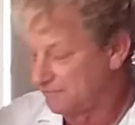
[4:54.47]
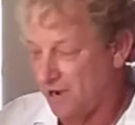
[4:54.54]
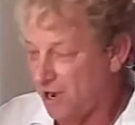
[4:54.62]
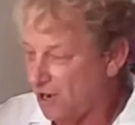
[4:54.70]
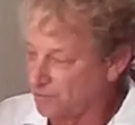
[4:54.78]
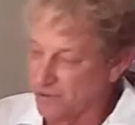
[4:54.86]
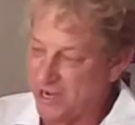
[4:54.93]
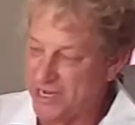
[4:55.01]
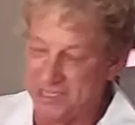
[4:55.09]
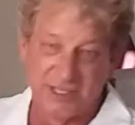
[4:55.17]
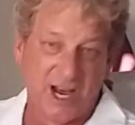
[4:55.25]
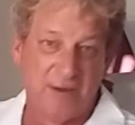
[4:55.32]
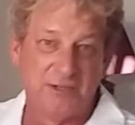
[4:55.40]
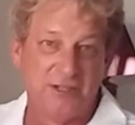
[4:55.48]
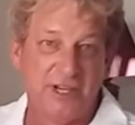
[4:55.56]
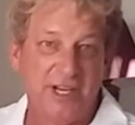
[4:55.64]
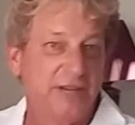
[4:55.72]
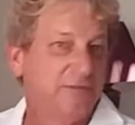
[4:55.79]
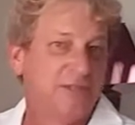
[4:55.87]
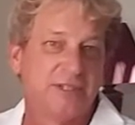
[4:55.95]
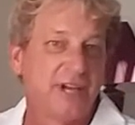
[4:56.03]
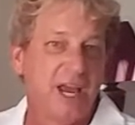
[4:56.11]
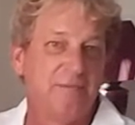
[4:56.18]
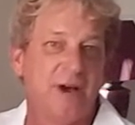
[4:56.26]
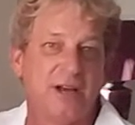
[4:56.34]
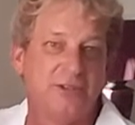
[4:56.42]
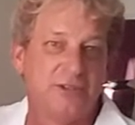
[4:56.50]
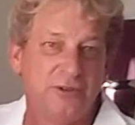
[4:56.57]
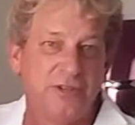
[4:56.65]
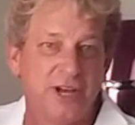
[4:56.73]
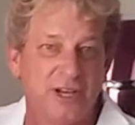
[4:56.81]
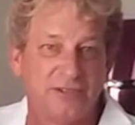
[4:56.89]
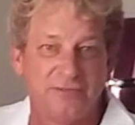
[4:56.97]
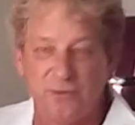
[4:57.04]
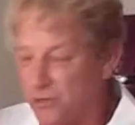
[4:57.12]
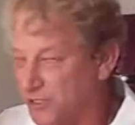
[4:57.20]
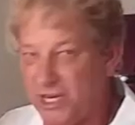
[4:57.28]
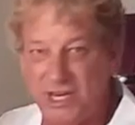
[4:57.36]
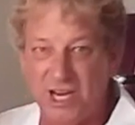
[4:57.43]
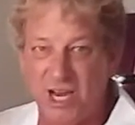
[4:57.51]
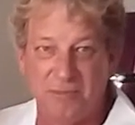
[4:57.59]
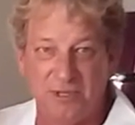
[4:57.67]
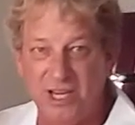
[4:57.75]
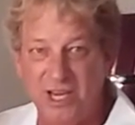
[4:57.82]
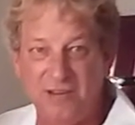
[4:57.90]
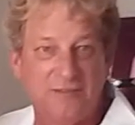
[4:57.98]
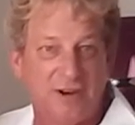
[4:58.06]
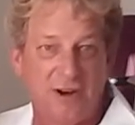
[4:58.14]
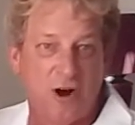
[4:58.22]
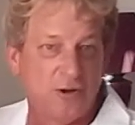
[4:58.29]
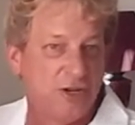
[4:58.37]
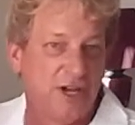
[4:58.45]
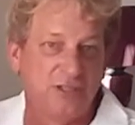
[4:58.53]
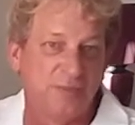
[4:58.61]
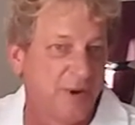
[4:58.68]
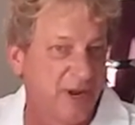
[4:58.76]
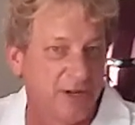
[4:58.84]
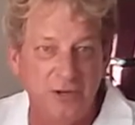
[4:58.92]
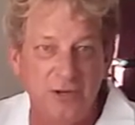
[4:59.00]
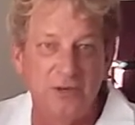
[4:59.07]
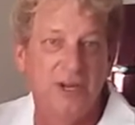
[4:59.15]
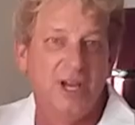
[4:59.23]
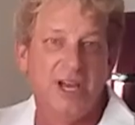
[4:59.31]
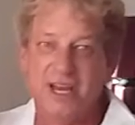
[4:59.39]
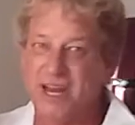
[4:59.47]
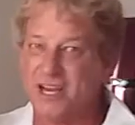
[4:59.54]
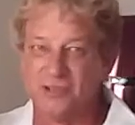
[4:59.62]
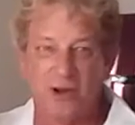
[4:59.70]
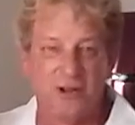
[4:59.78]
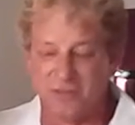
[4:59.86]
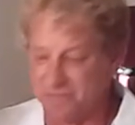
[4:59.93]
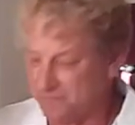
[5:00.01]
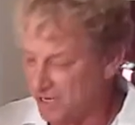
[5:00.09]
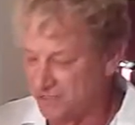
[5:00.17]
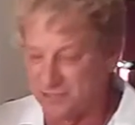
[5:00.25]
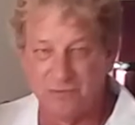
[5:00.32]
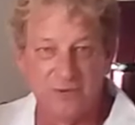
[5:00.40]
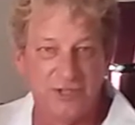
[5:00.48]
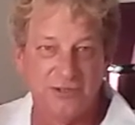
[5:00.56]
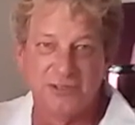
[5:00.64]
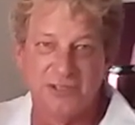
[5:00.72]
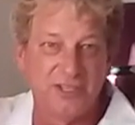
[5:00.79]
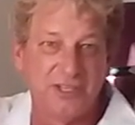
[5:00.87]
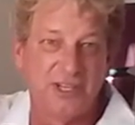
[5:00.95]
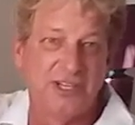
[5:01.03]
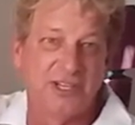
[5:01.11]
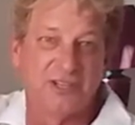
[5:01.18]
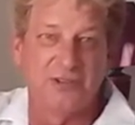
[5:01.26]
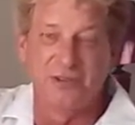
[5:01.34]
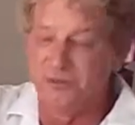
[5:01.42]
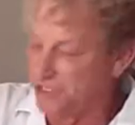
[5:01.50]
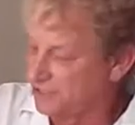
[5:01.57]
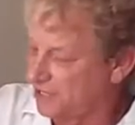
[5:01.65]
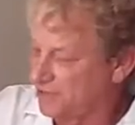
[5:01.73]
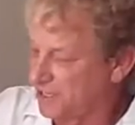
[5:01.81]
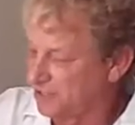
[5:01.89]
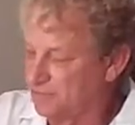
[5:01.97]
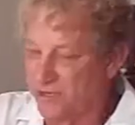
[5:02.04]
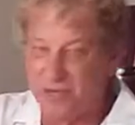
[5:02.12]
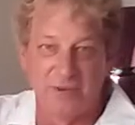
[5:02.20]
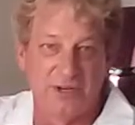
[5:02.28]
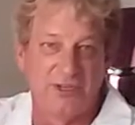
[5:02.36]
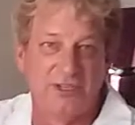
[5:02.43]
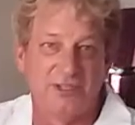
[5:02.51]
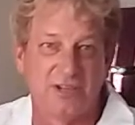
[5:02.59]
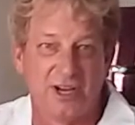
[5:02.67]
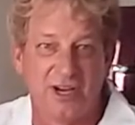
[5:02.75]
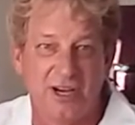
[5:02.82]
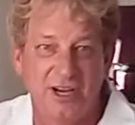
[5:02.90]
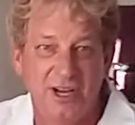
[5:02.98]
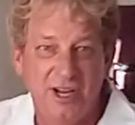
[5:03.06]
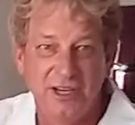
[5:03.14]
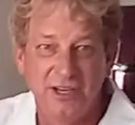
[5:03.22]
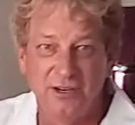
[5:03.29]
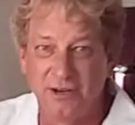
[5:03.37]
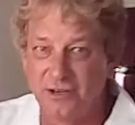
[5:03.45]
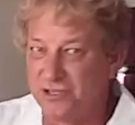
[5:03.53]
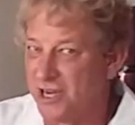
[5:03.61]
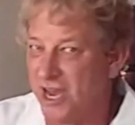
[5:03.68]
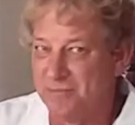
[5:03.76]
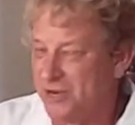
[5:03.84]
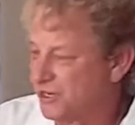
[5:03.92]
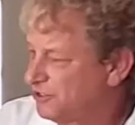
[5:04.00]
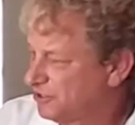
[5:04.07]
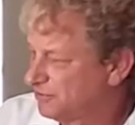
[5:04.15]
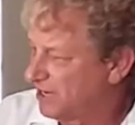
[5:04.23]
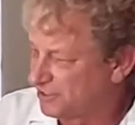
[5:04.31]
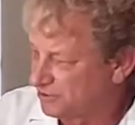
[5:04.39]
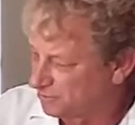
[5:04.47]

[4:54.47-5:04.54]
already it's obsolete. Came out in 2014, I believe. Autel's brand new. It has all the bells and whistles. This thing doesn't do this. I think it pretty much is, I'm not sure about the